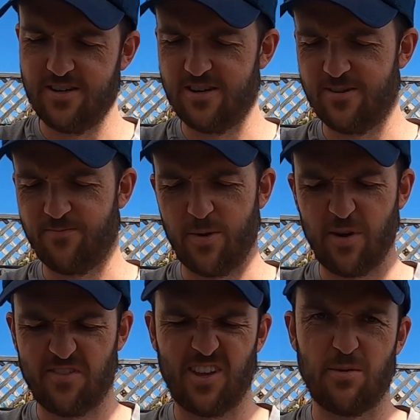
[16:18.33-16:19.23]
I
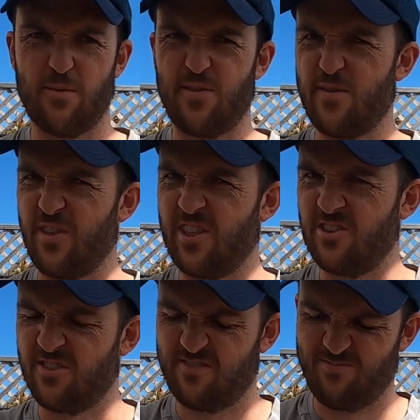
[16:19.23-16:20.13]
might stick up at 50
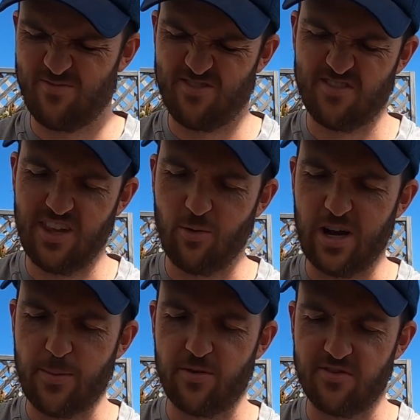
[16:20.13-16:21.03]
then, just see
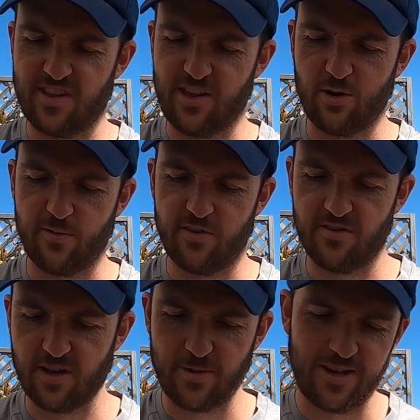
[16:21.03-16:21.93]
what happens, take
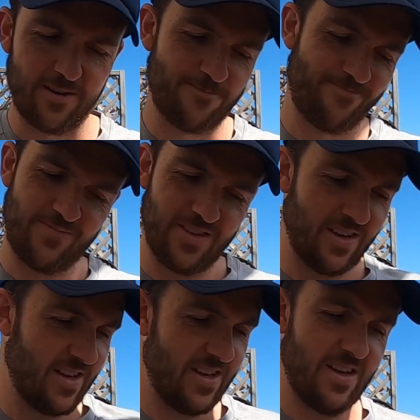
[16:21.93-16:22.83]
offers. I mean,
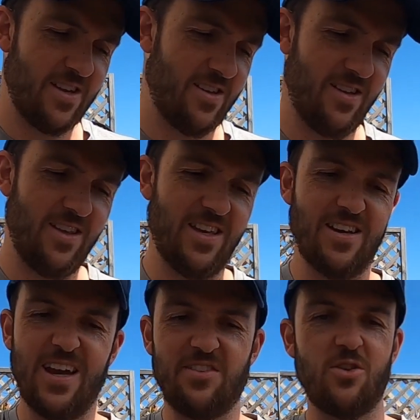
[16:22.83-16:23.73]

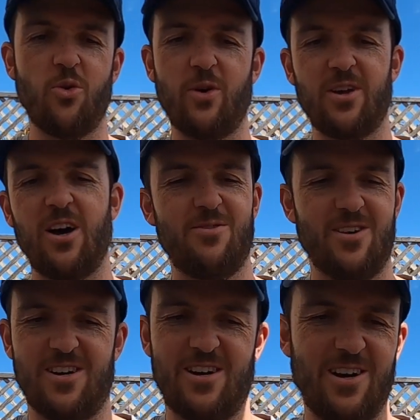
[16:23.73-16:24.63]
yeah, it's annoying. I
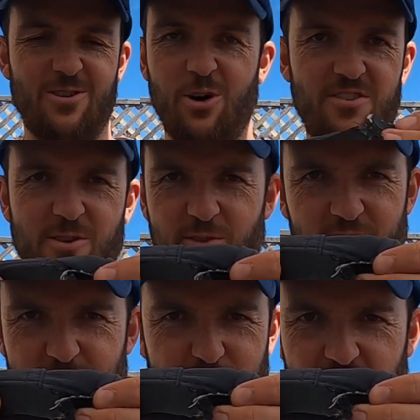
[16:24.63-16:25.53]
honestly don't
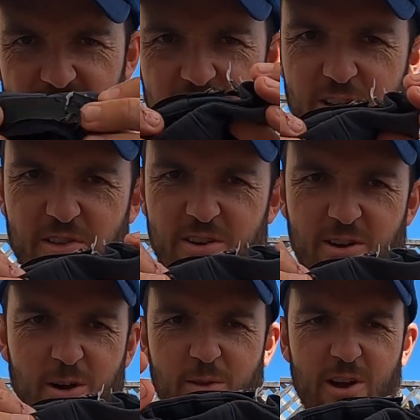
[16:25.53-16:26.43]
think I can fix that either.
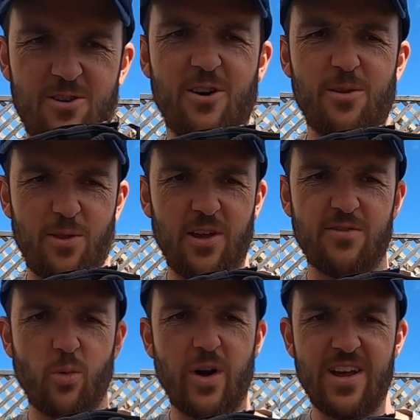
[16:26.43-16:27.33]
I can't think
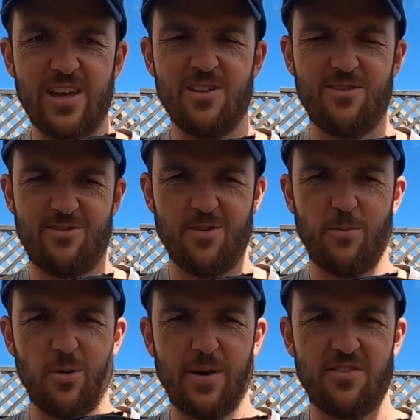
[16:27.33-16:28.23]
of a way to
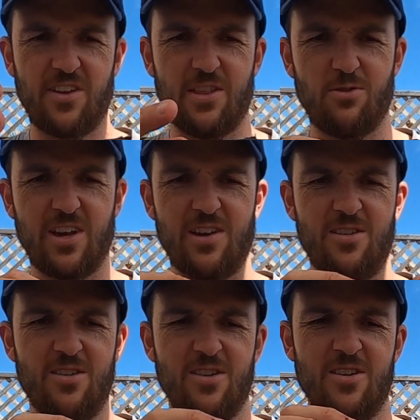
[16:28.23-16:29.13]
put it back together again.